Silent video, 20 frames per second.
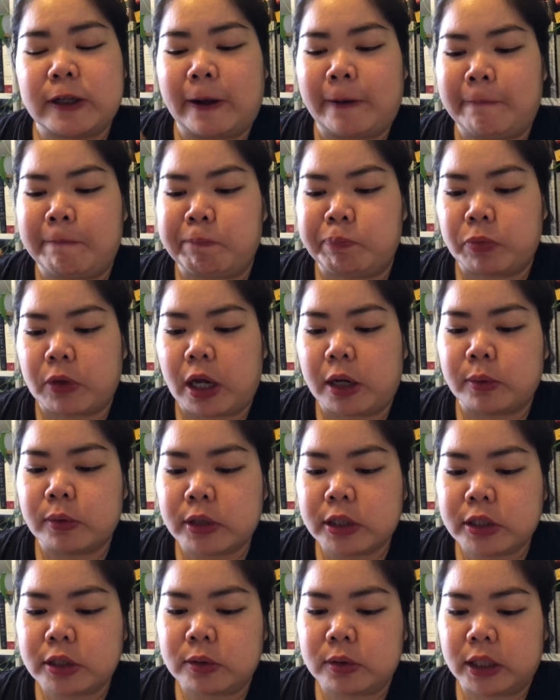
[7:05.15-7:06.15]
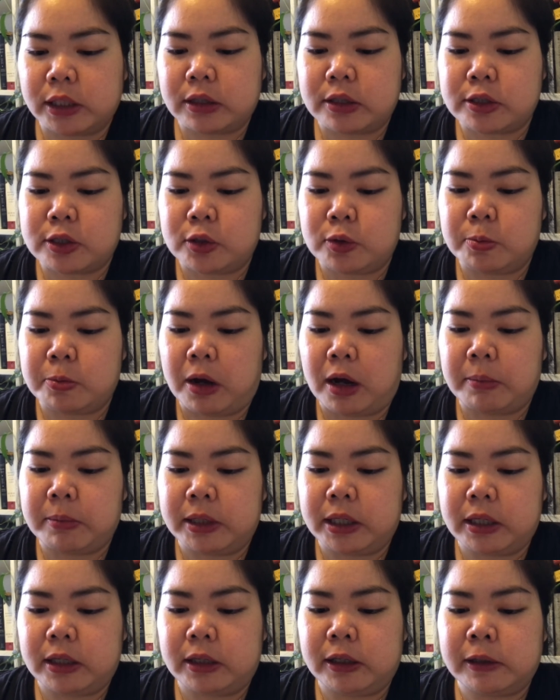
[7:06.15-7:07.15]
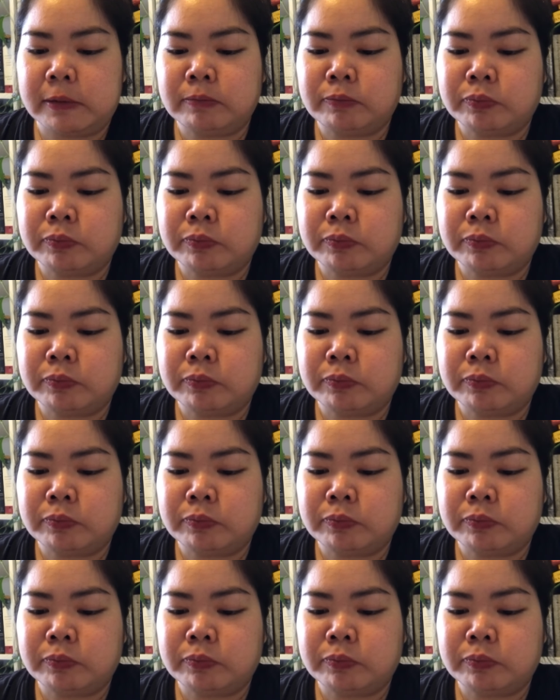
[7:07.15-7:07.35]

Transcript: I really do like this umami